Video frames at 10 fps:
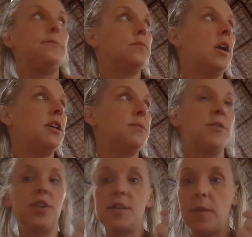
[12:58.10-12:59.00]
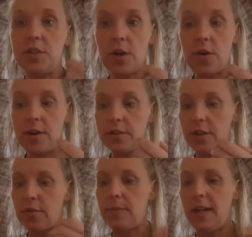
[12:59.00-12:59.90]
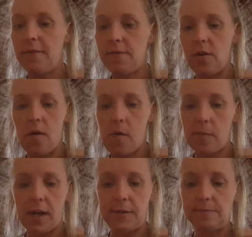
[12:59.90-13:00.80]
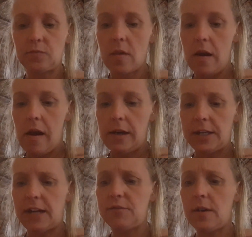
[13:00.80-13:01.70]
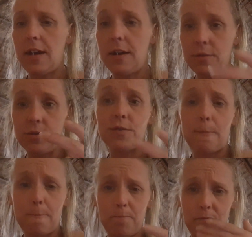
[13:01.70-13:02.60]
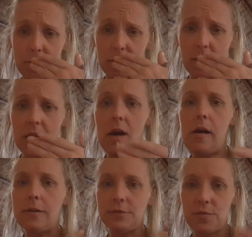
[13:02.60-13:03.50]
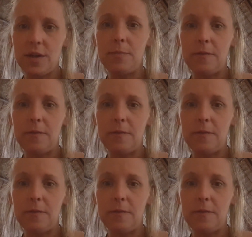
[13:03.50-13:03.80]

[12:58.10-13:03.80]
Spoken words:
My husband just went to go get another plateful, but after I had those three